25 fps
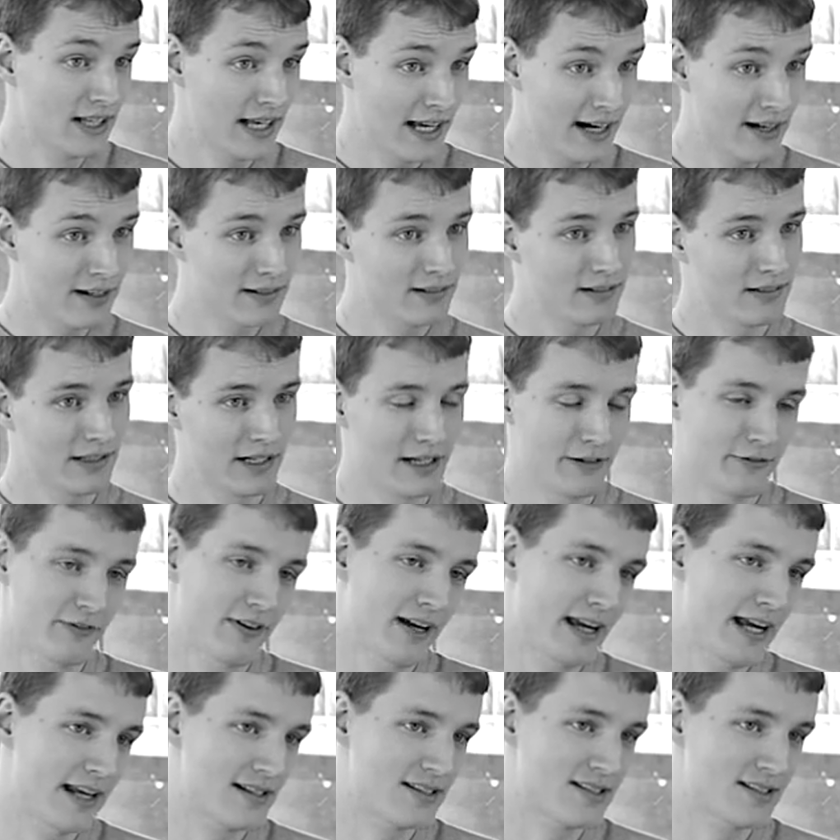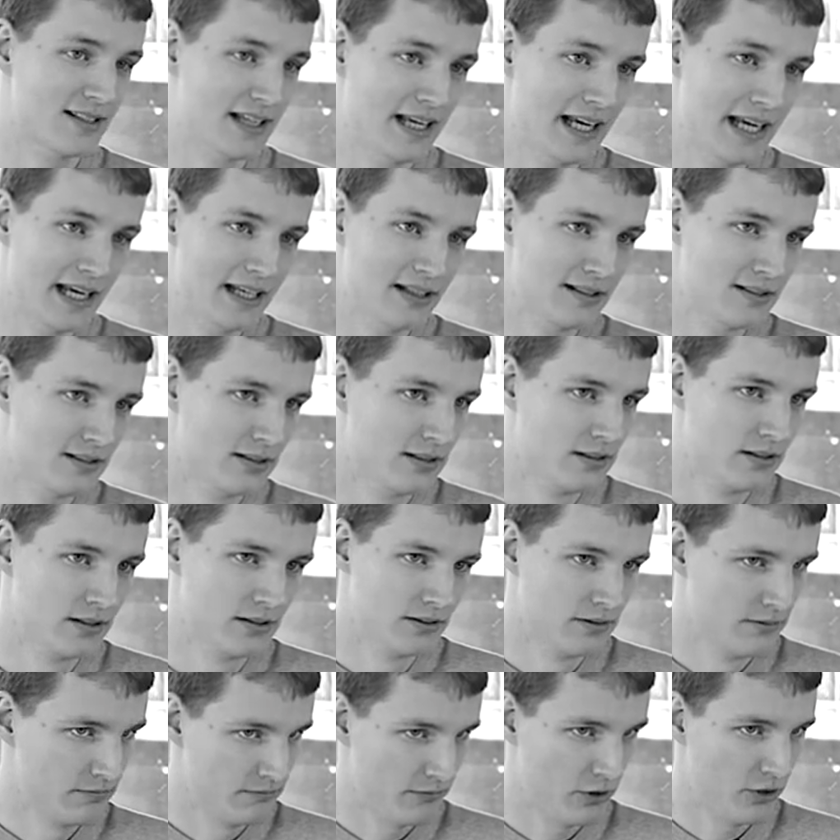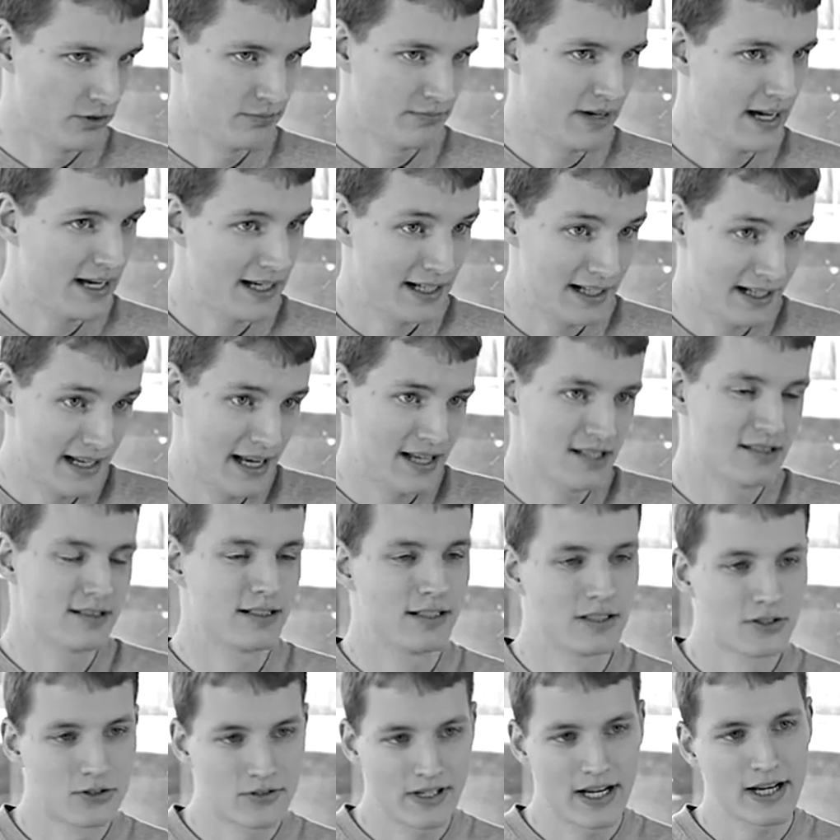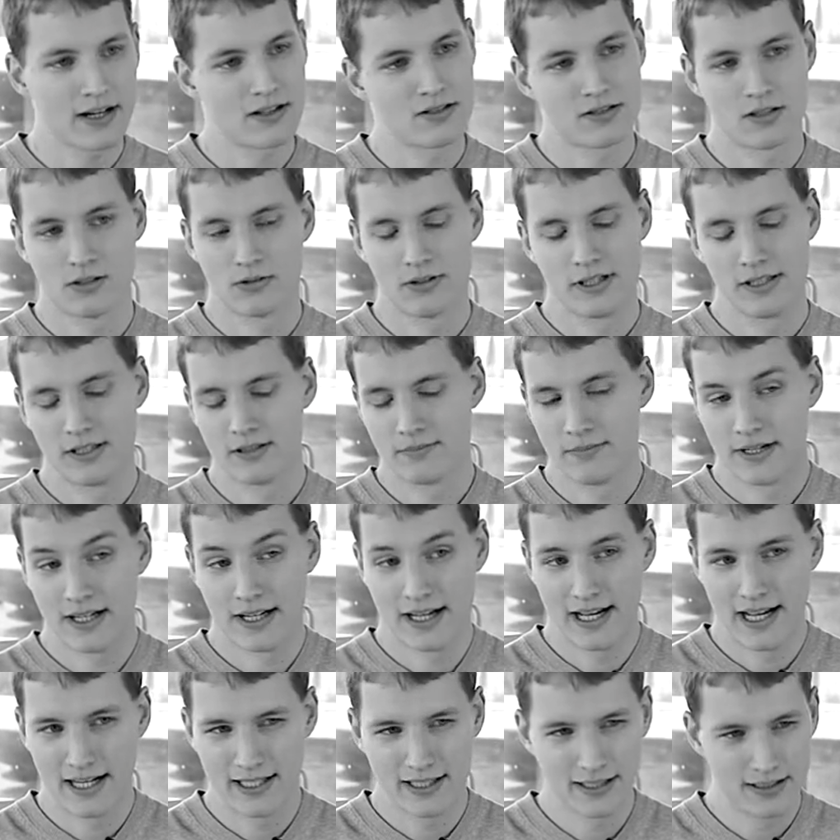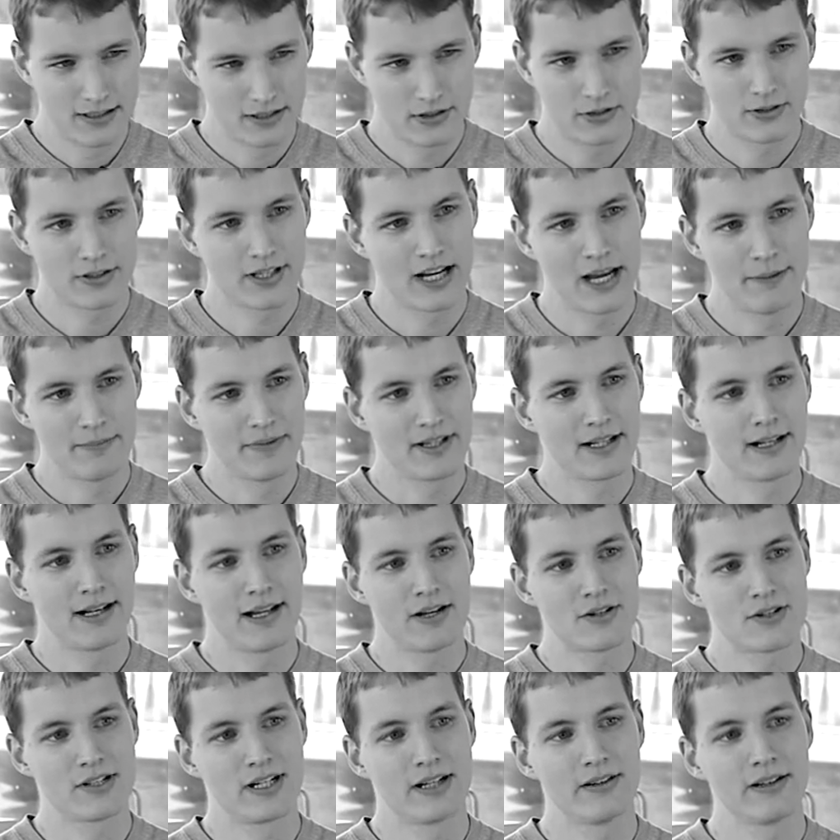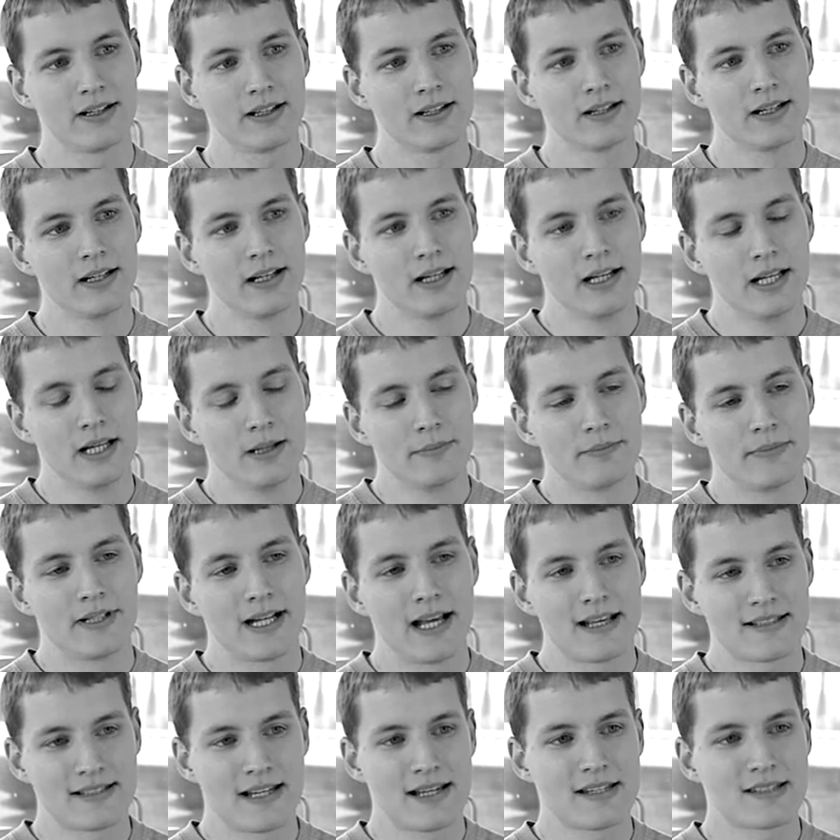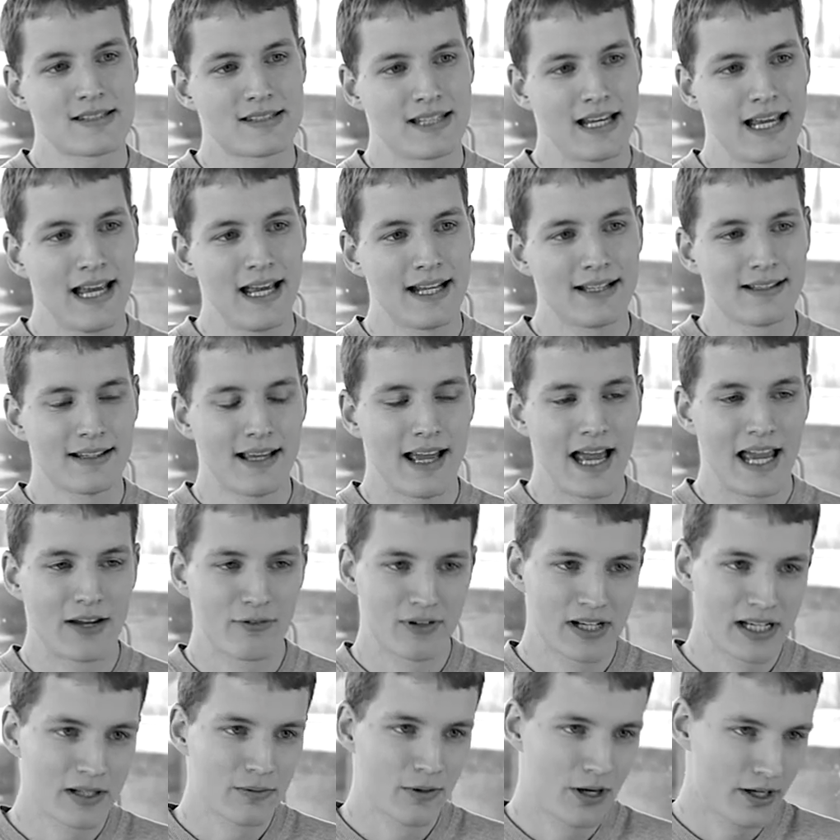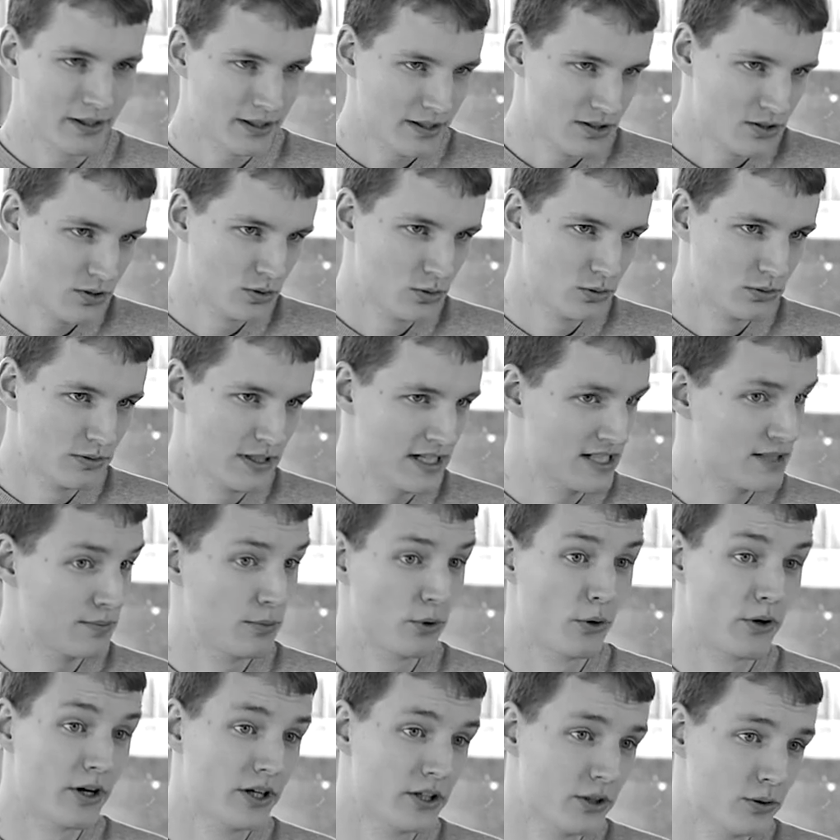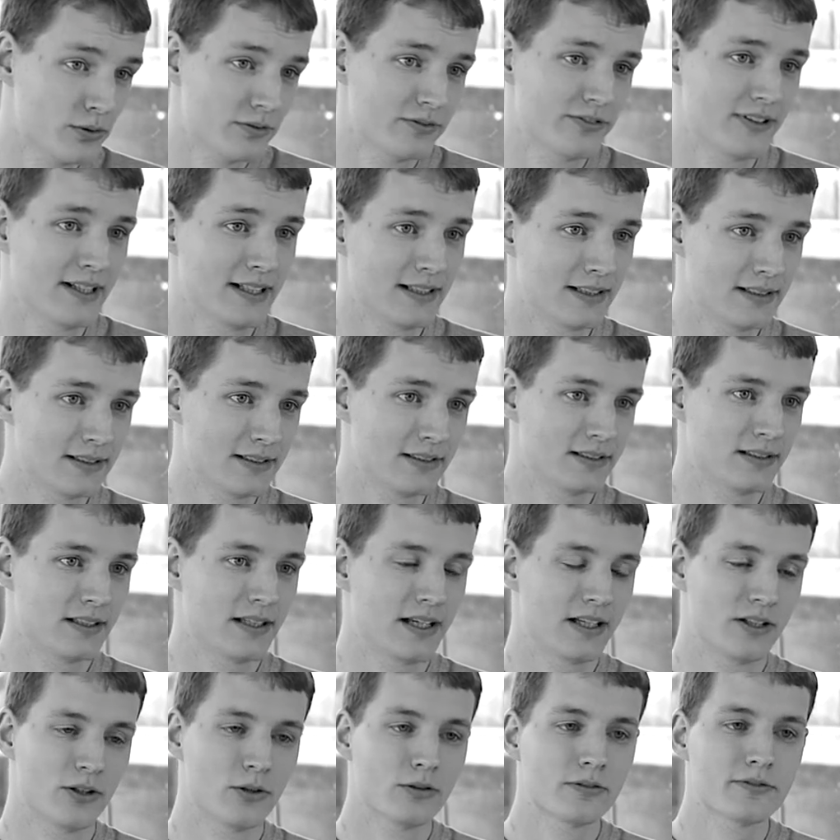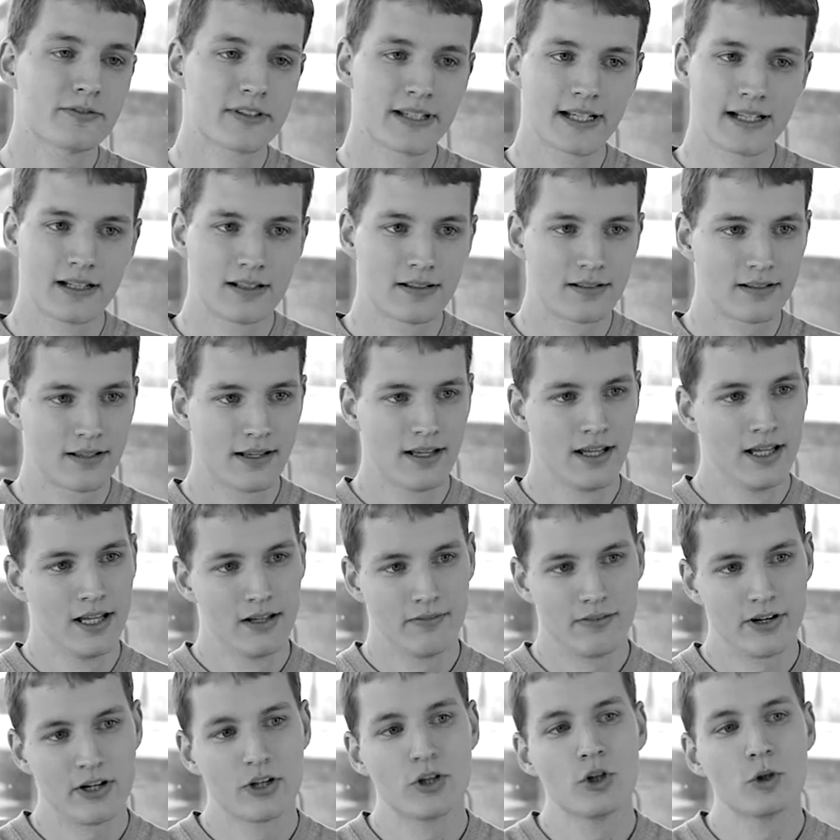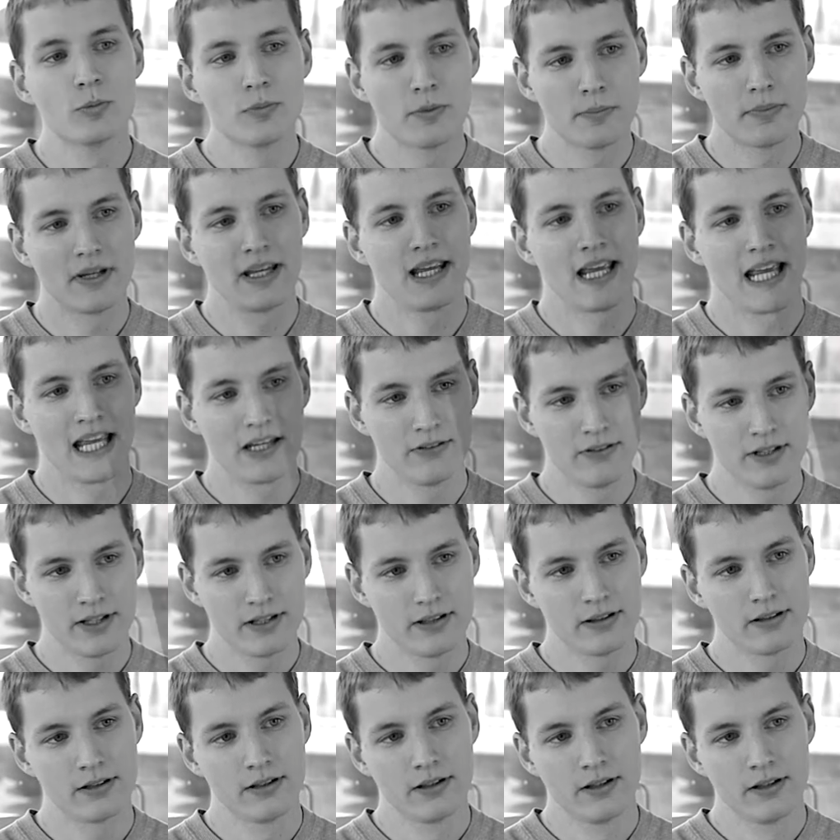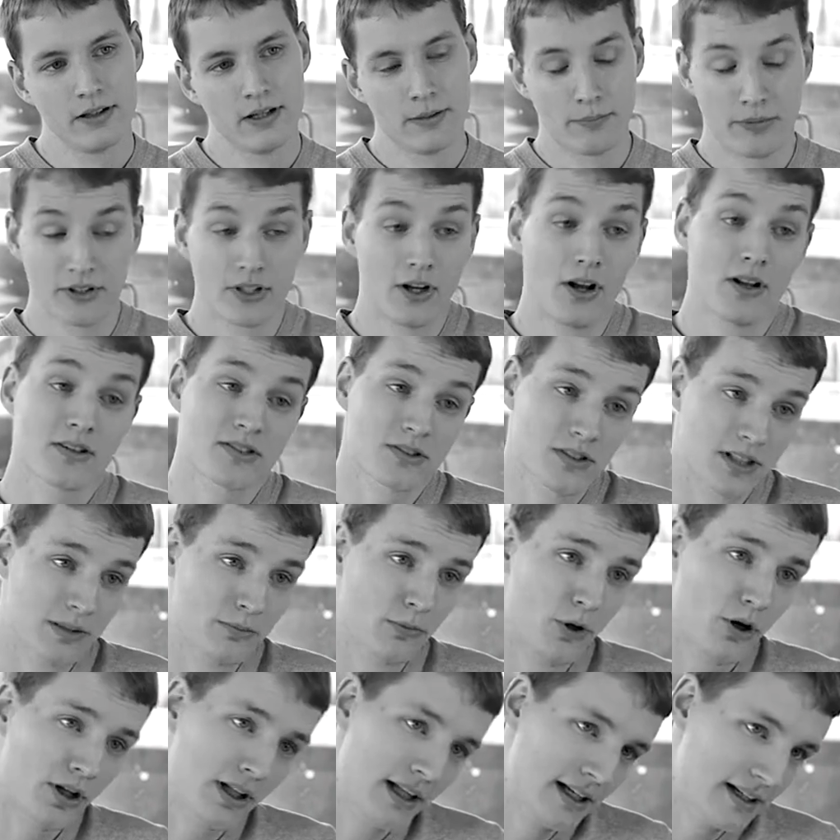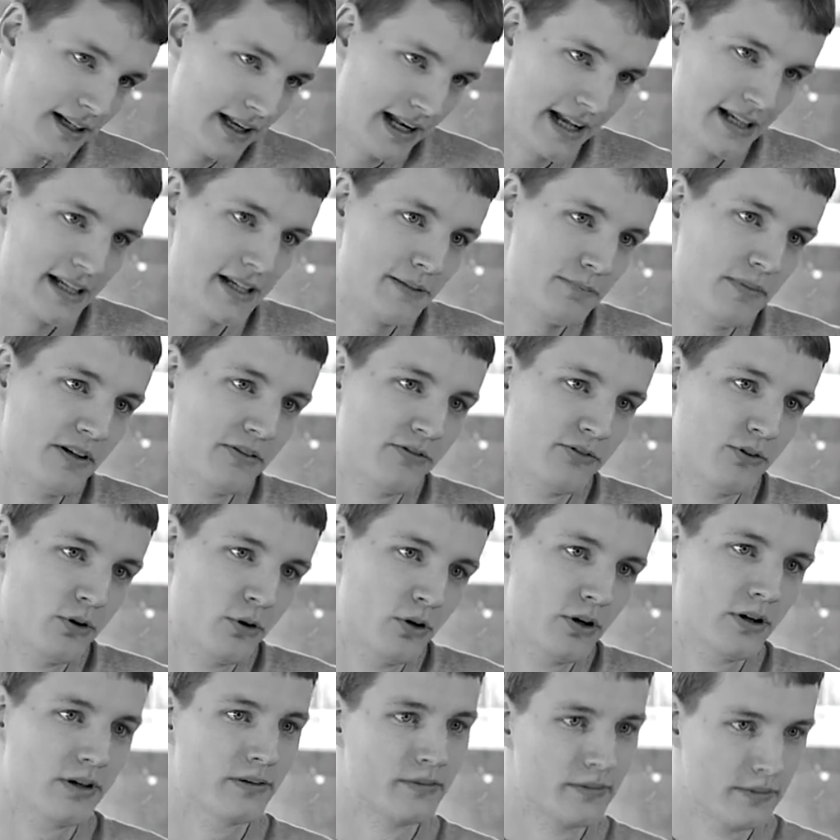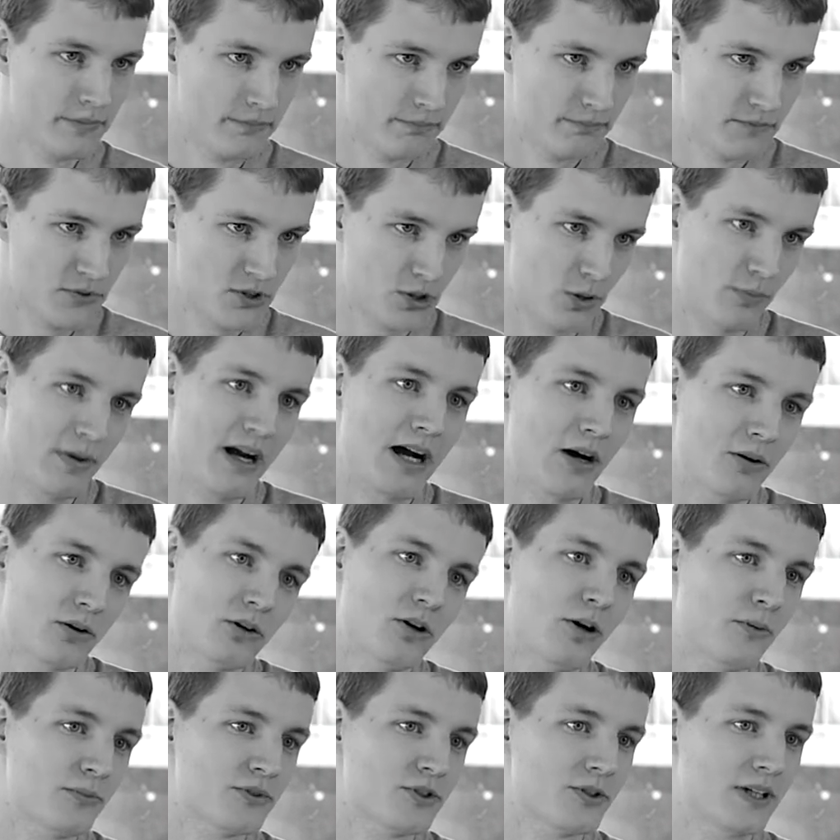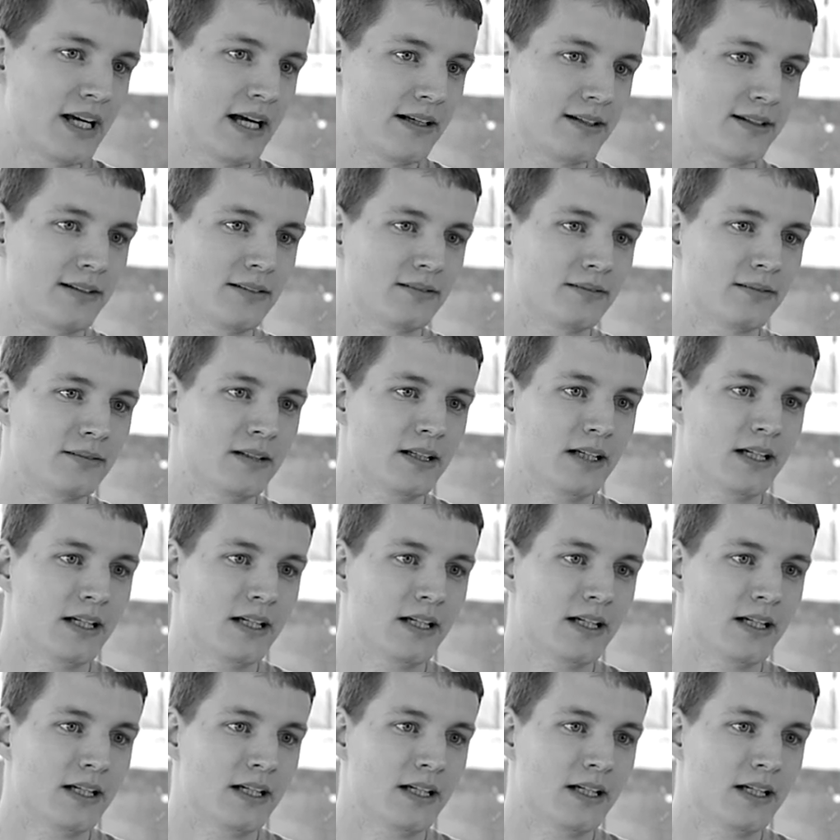there if I had stayed on my classical track, so either mechanical or chemical engineering. But as I said, I really wanted to explore a new field where human behavior, but also the modeling that I did before somehow come together.